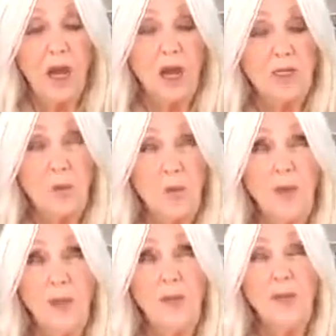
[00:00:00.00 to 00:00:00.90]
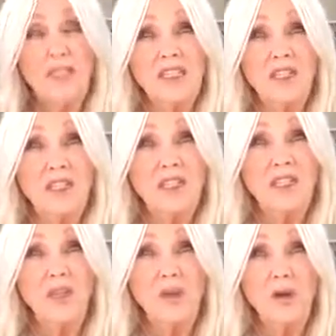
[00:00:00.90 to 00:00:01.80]
So what I'm going to suggest
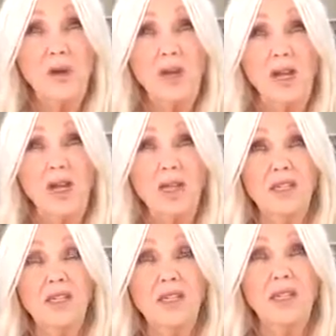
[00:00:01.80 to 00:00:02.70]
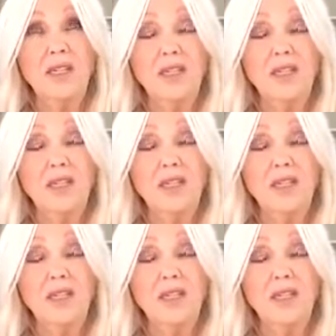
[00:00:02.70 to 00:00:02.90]
to you is